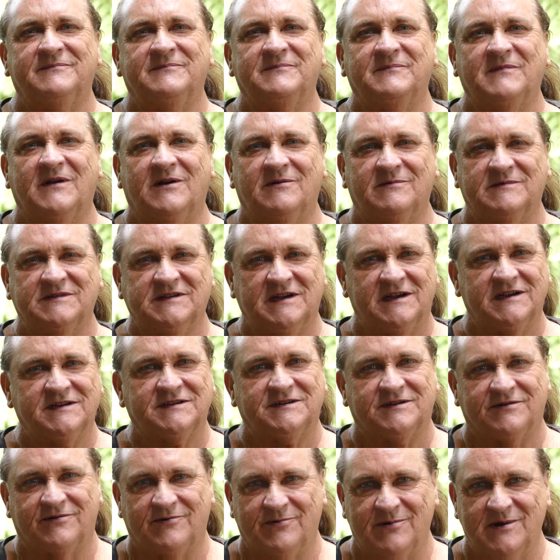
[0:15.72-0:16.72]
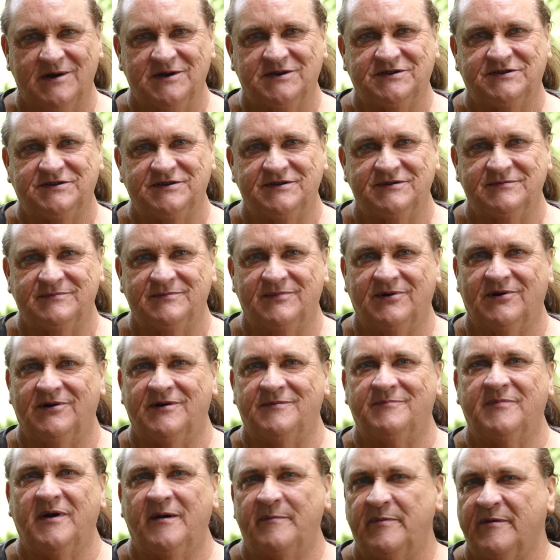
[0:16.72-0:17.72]
I was asked a question by
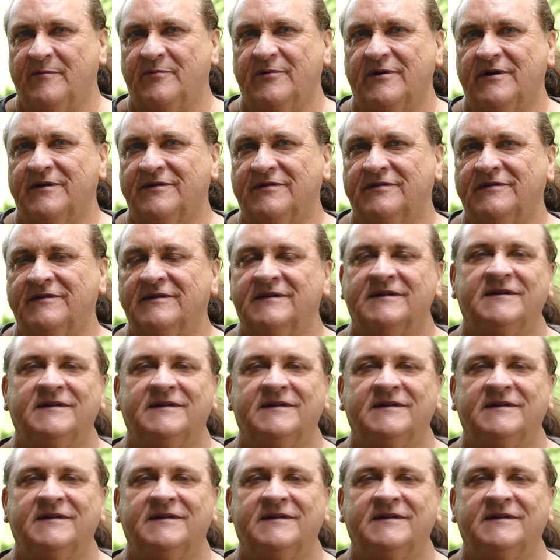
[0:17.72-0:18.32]
Puppybreath,